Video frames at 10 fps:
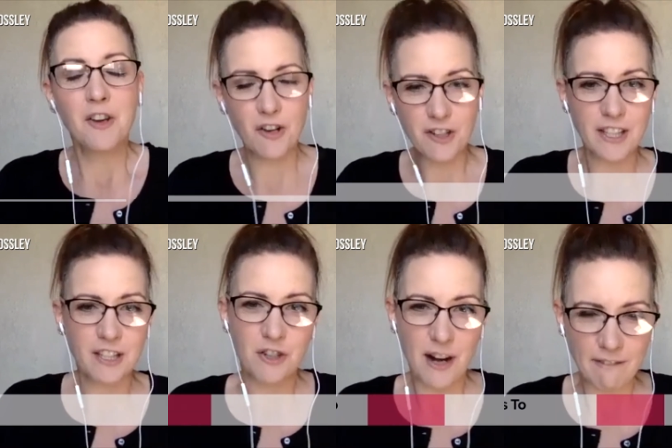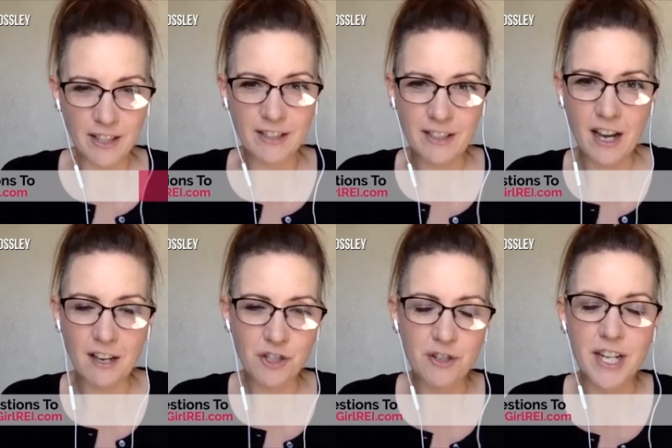Currently traveling the
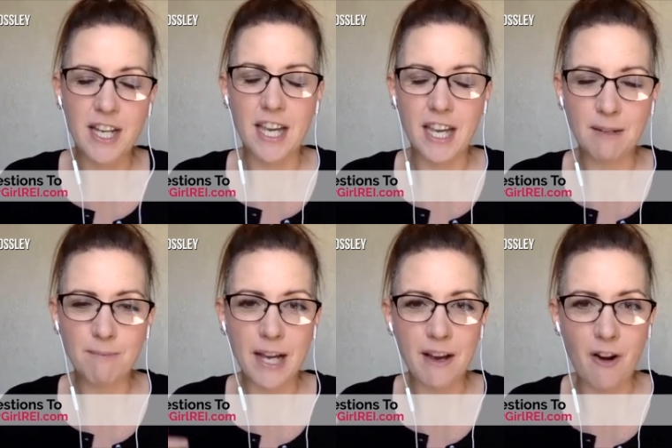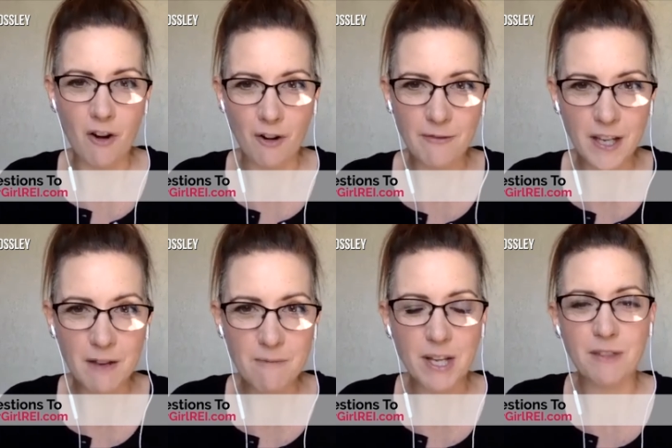country in my
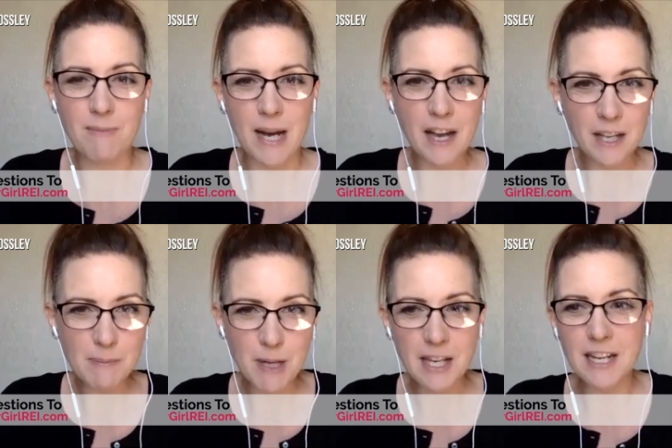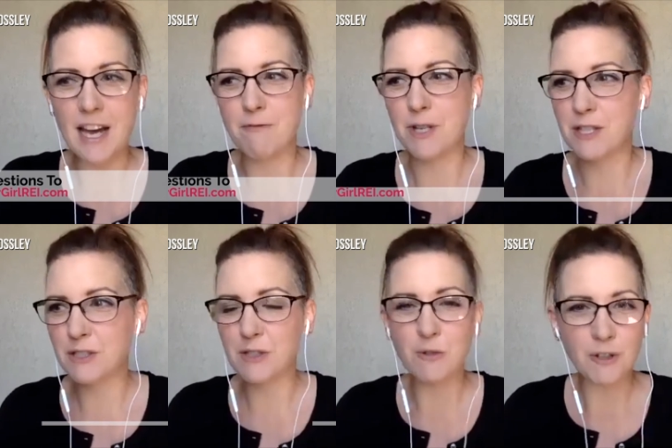RV with my husband. We
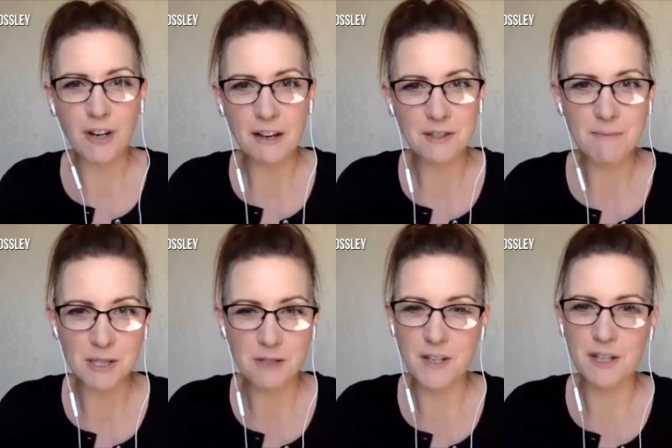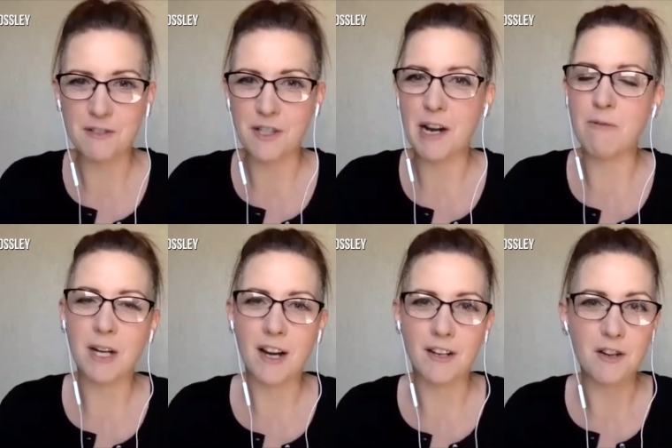sold our house in Pennsylvania, so now we're
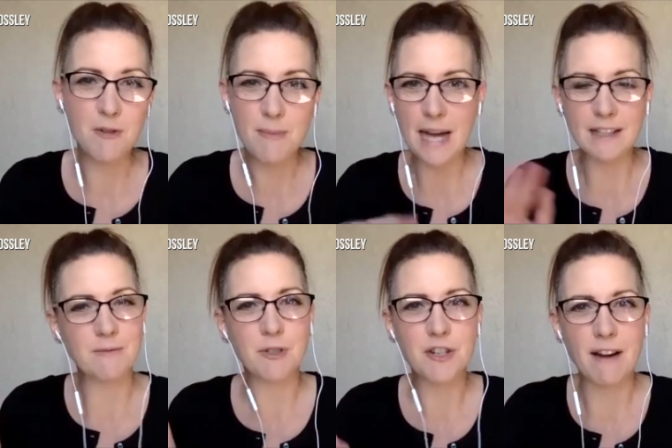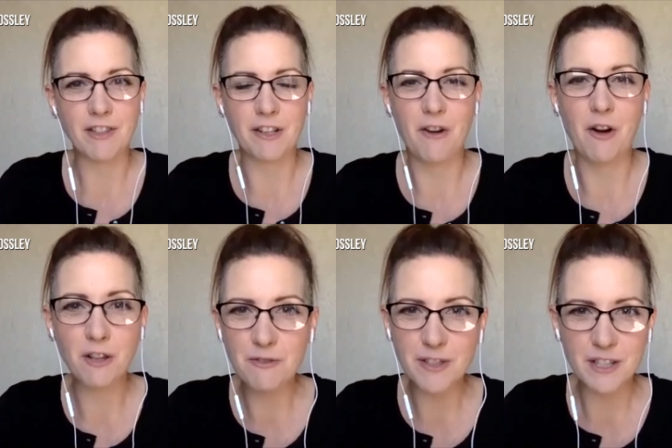kind of nomads and we're traveling all
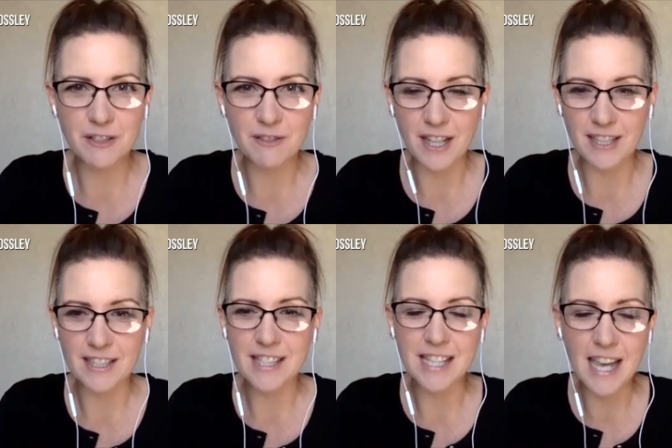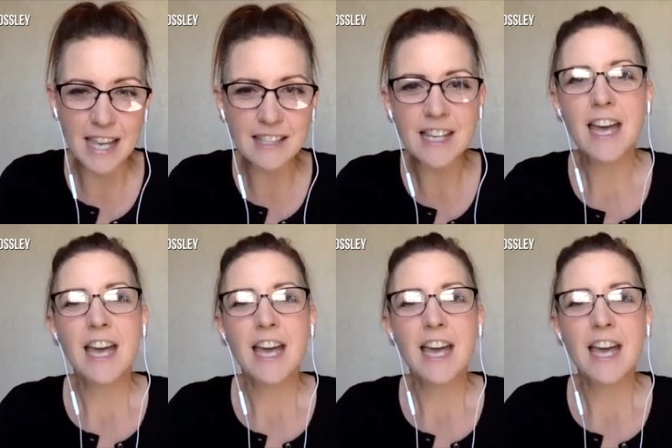over the United States.